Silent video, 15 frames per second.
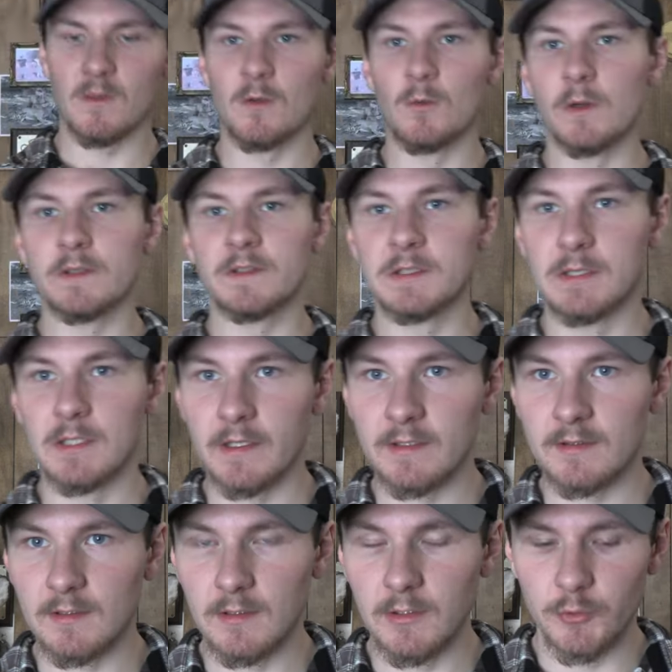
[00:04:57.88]
you want to look
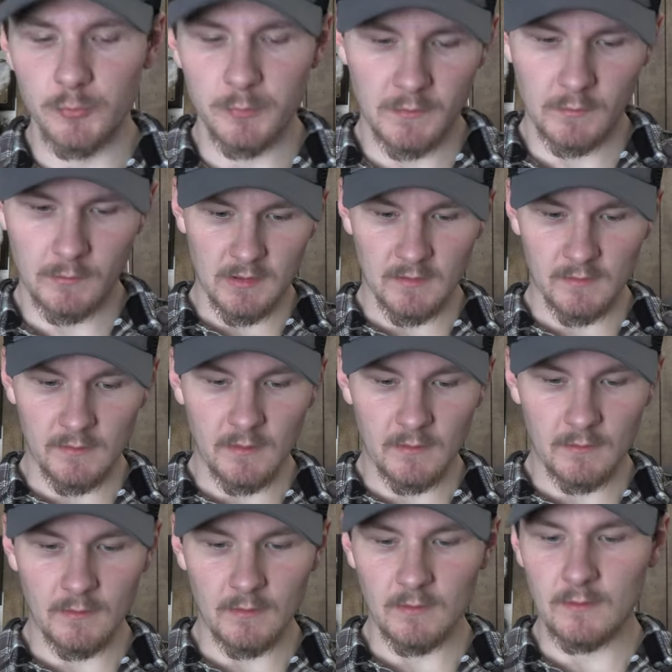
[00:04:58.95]
at the loops because
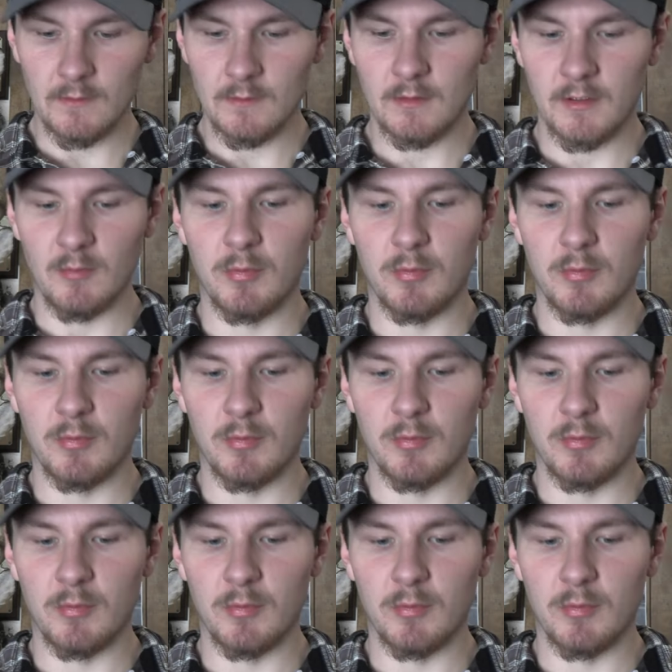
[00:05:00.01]
this is